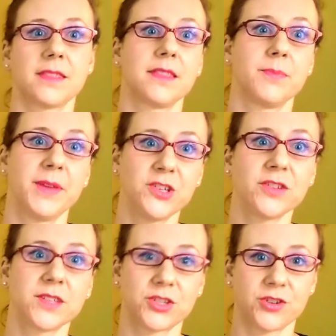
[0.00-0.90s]
The pitch of
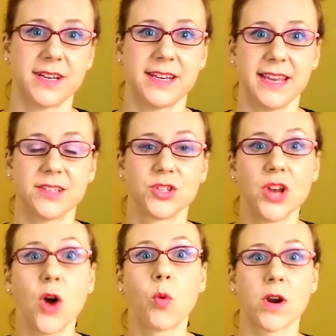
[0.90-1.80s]
the string is
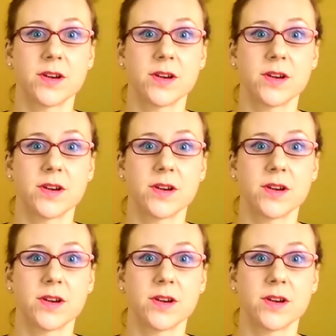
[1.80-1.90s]
nowhere